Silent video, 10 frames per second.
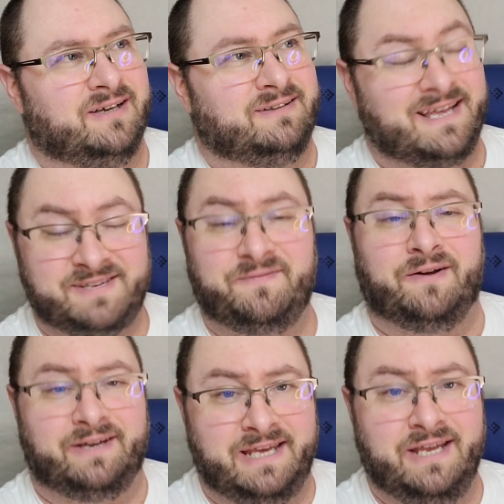That's a
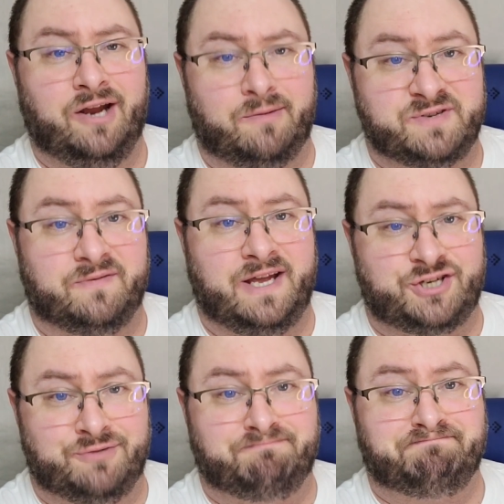very keen
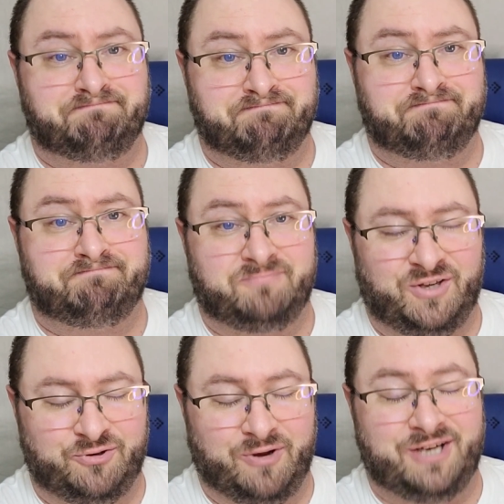observation.
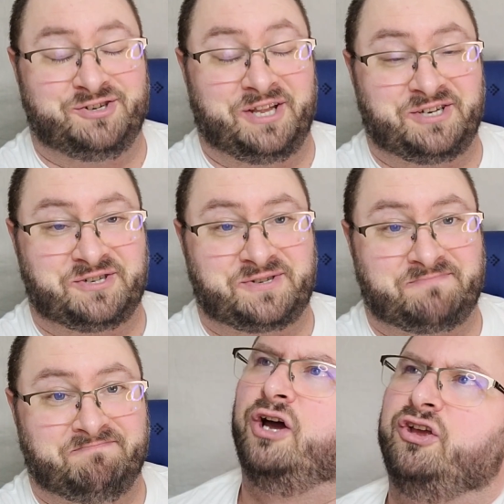Congratulations.
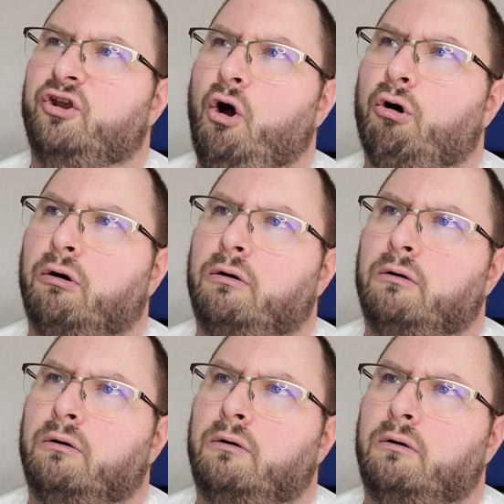You know,
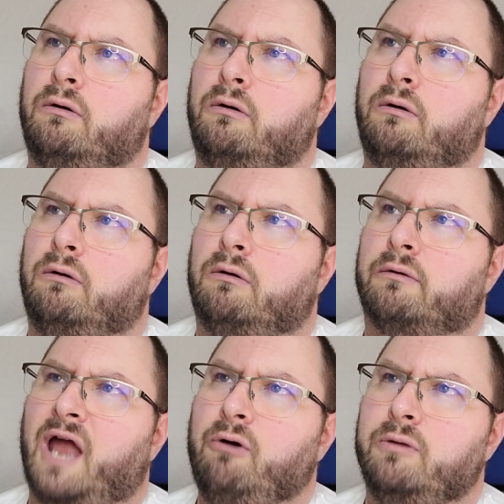
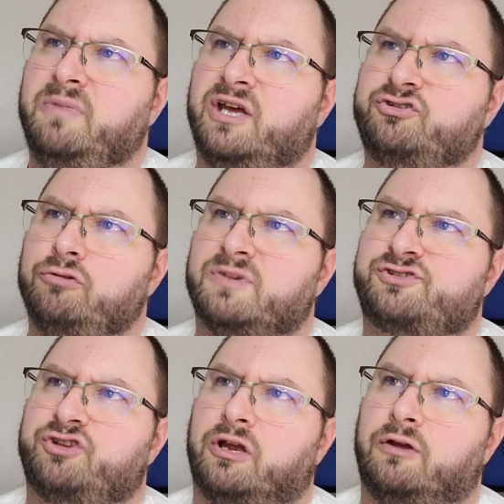that would be
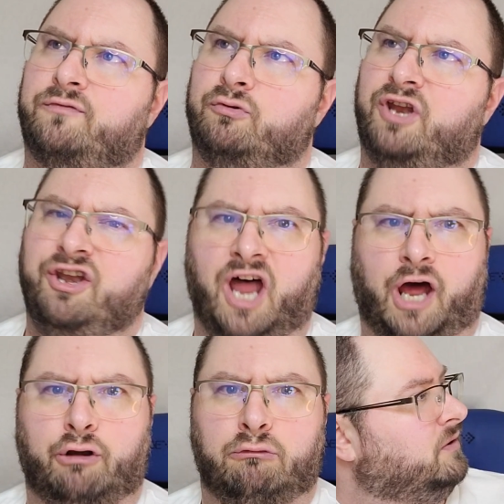interesting if you did
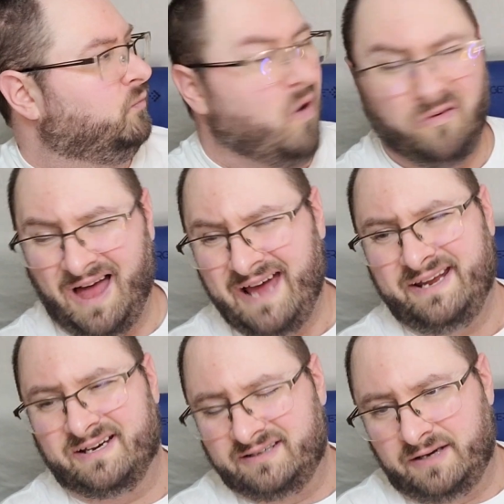that. Won't lie to
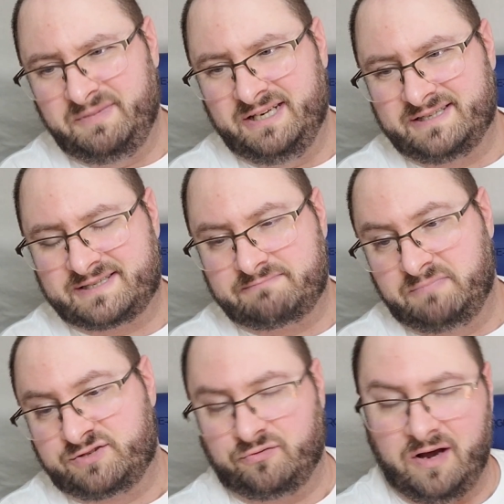you. I mean, it's
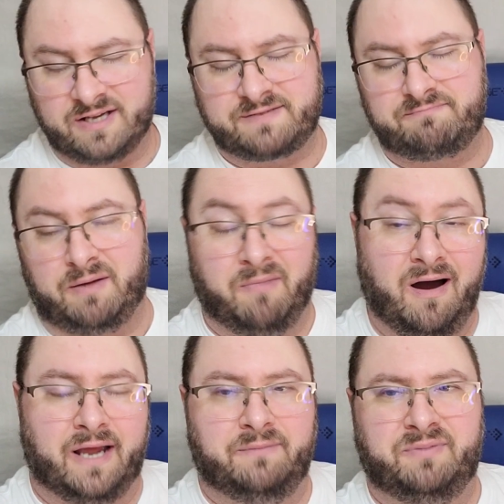crossed my
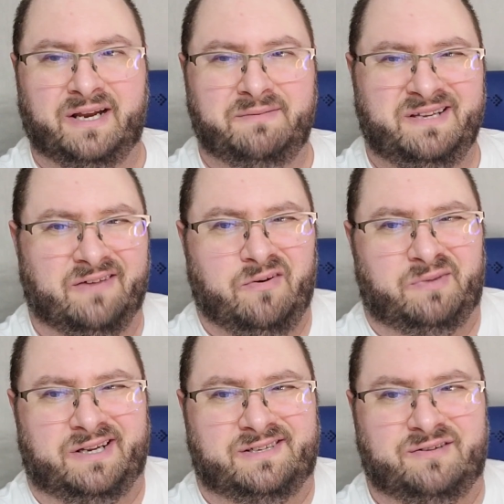mind, but I mean,
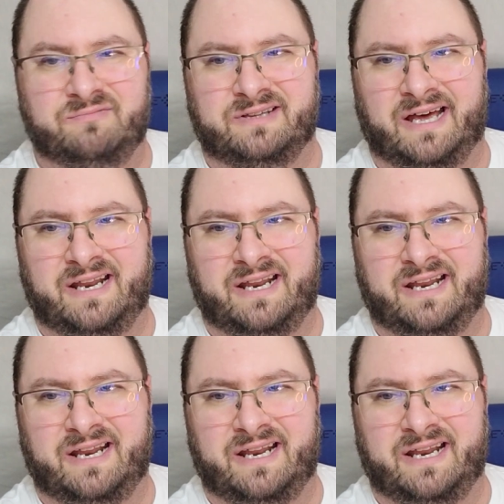everybody's doing that